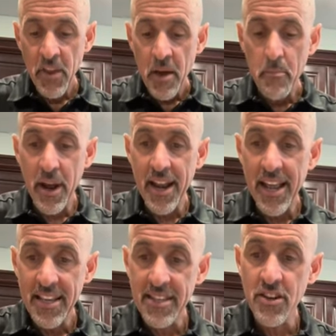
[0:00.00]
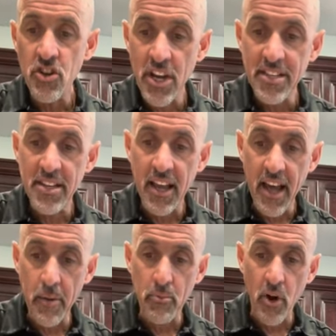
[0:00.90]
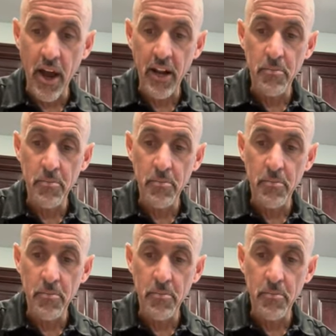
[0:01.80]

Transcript: but it isn't just a gut product,